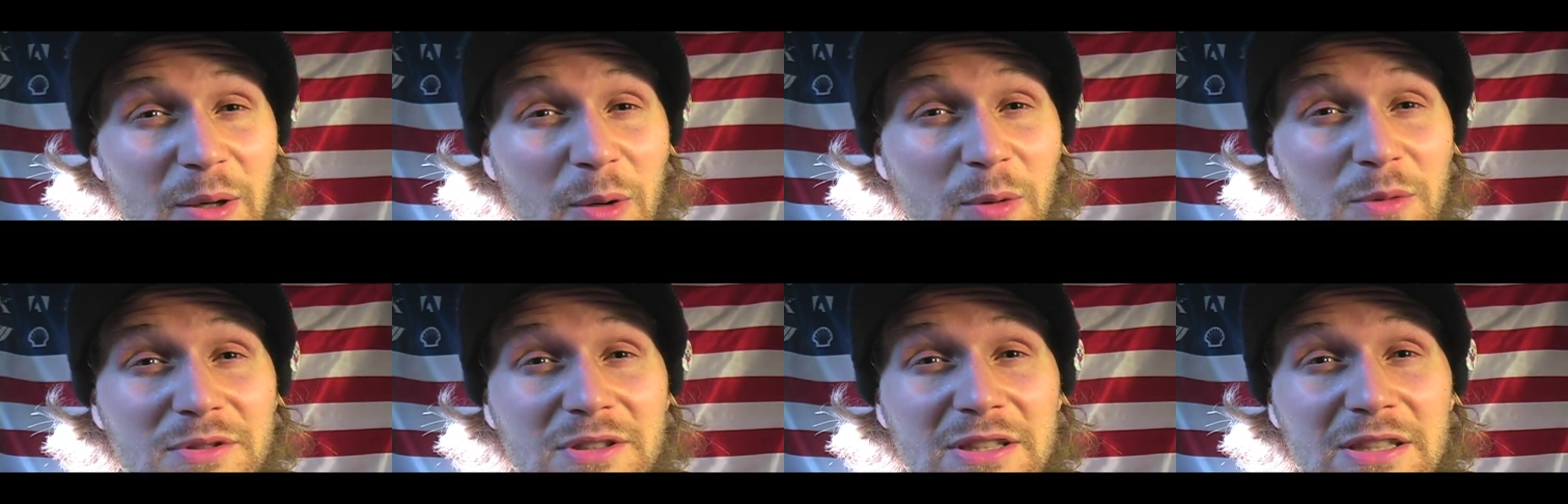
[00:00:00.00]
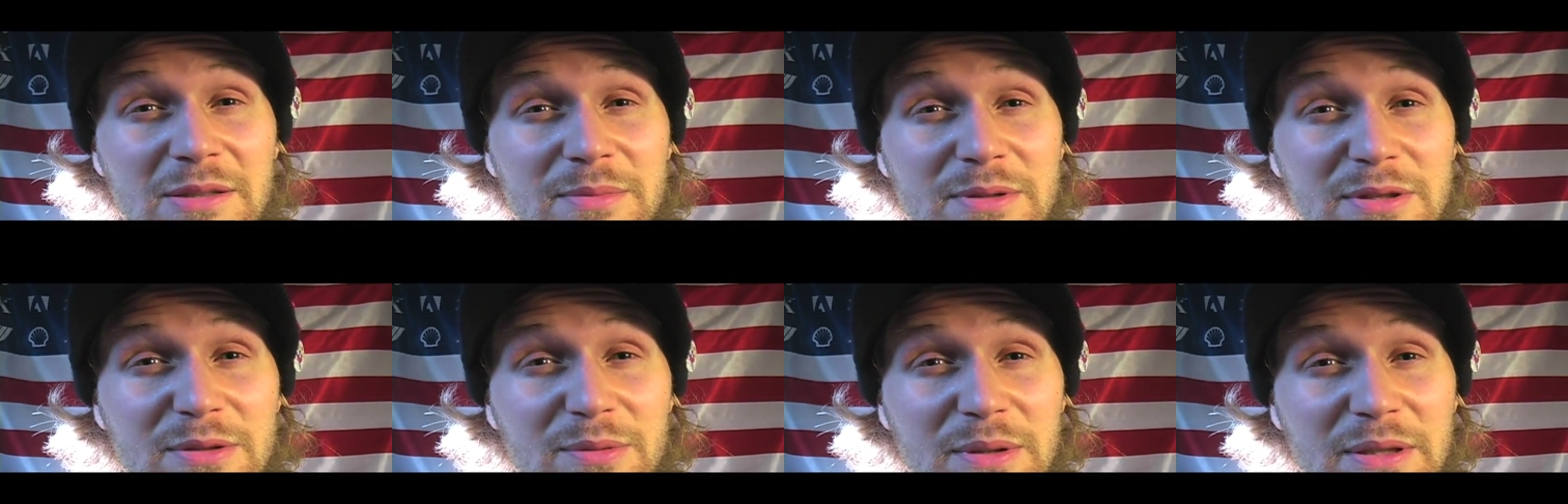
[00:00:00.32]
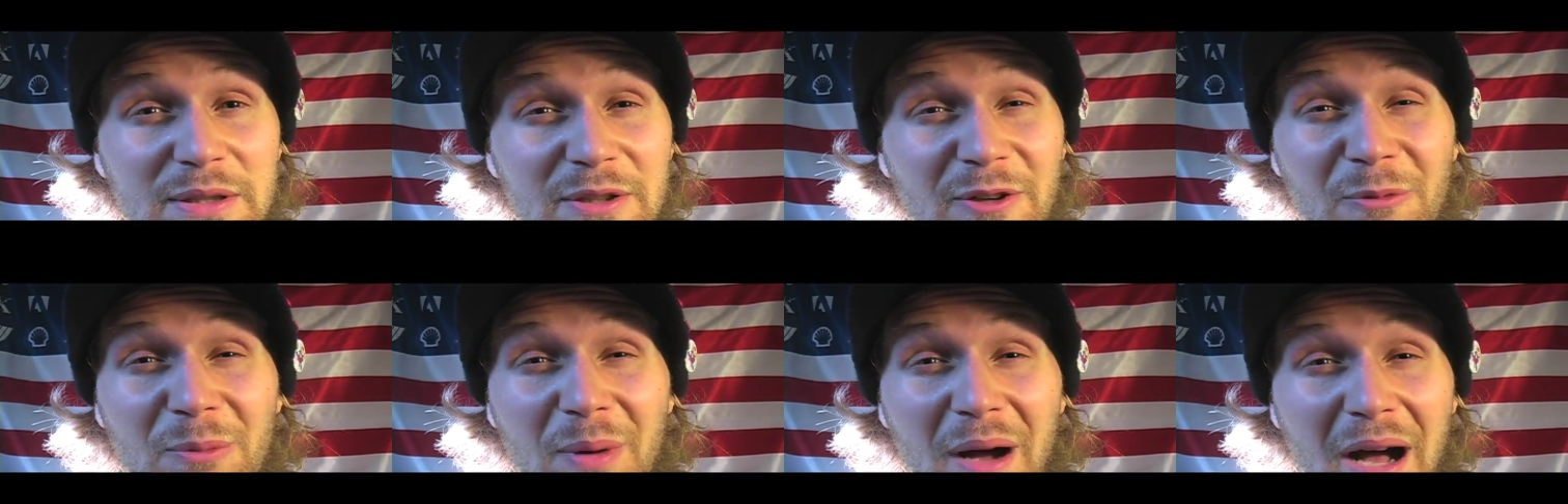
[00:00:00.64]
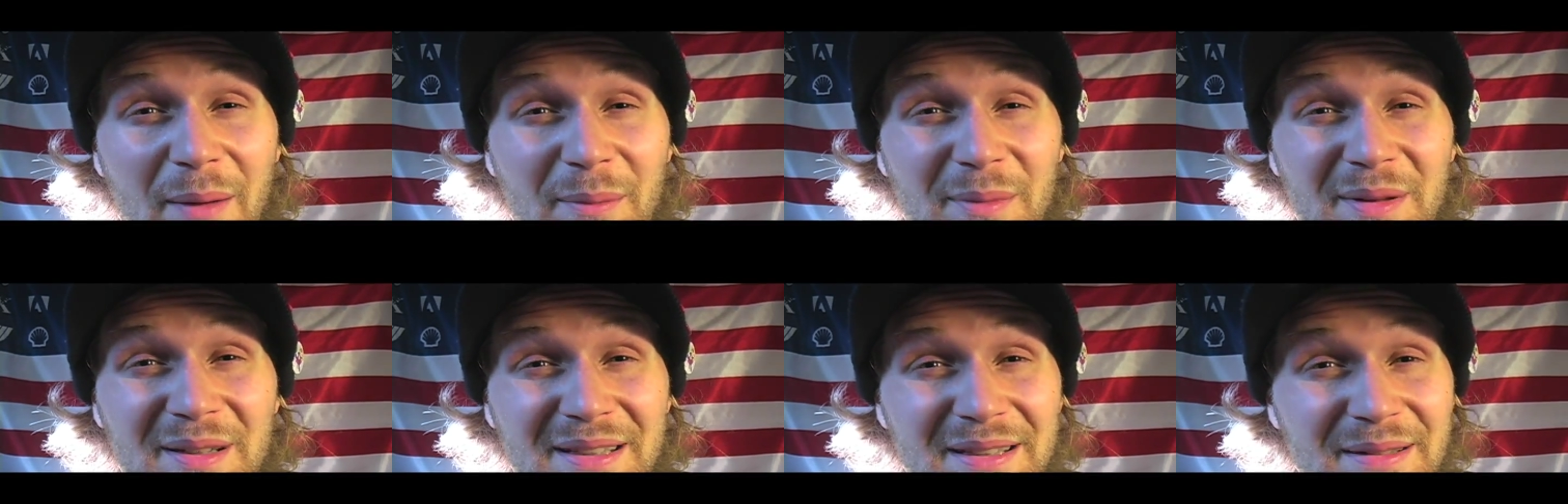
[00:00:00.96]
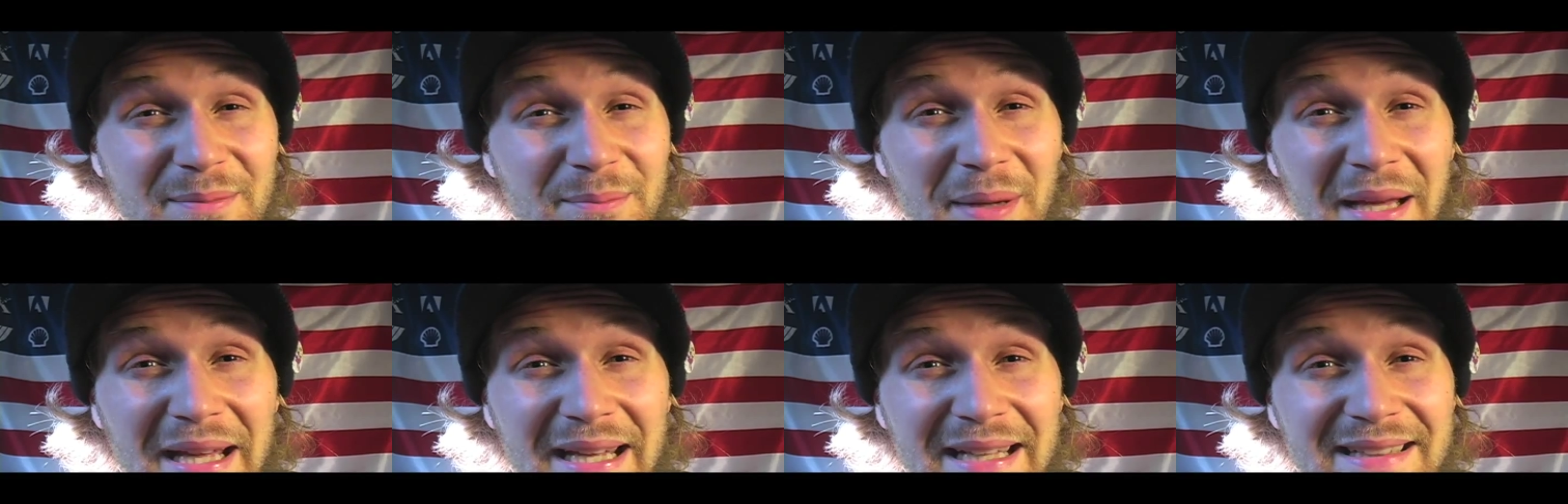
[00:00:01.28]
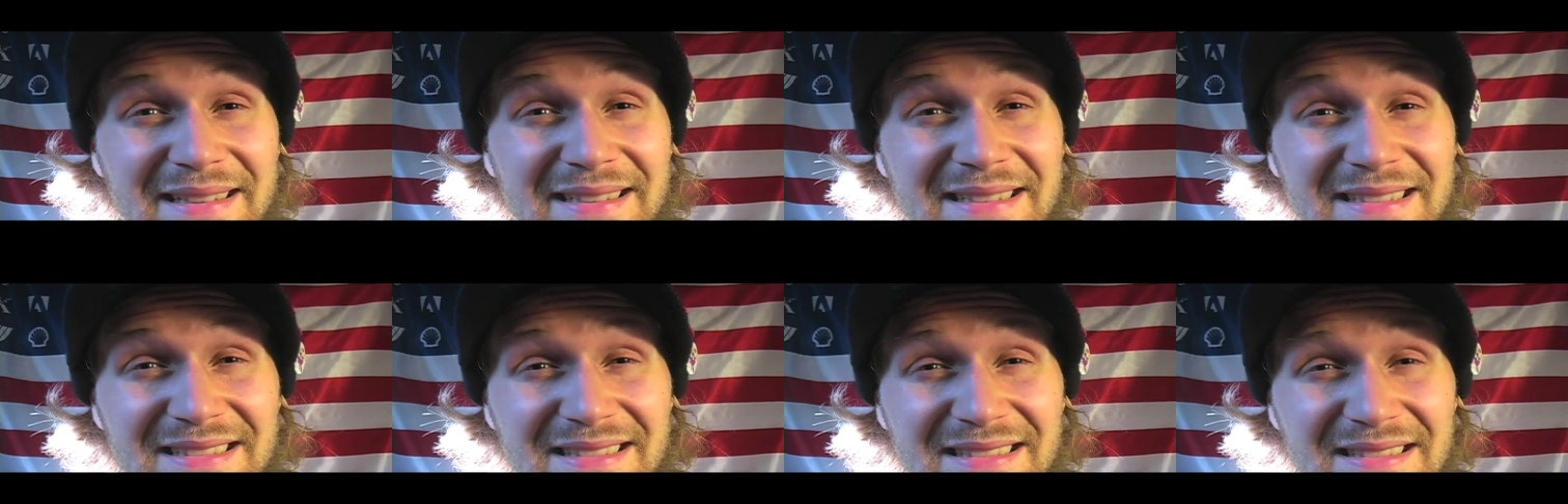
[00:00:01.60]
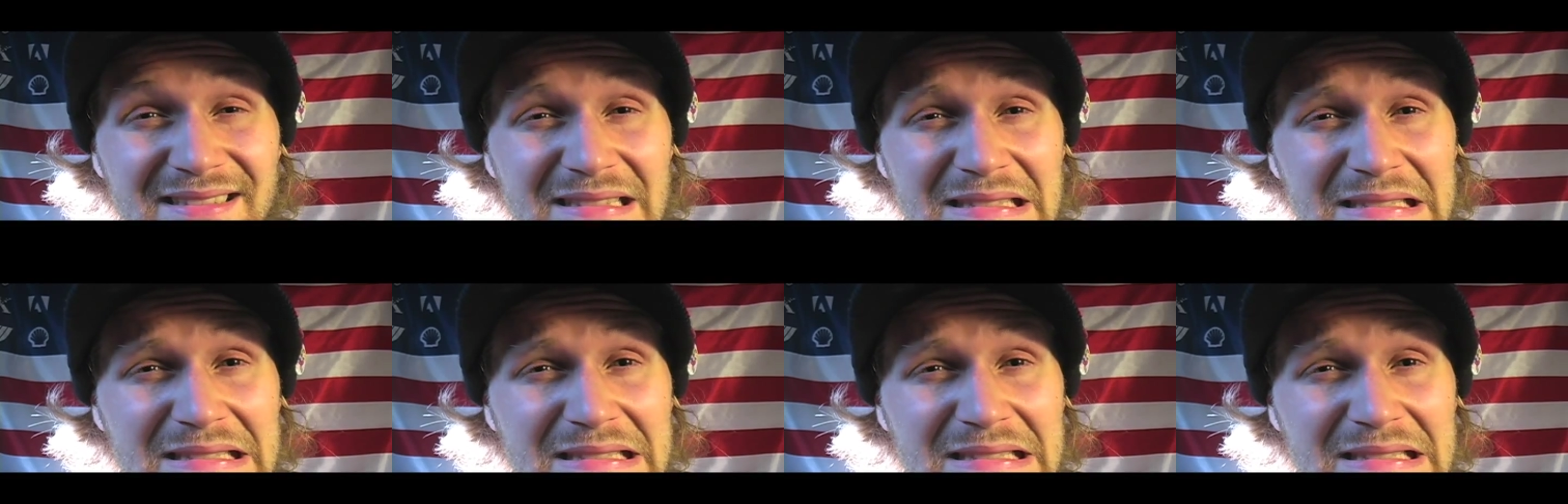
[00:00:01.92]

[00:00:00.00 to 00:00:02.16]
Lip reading: only between Obama and Palin?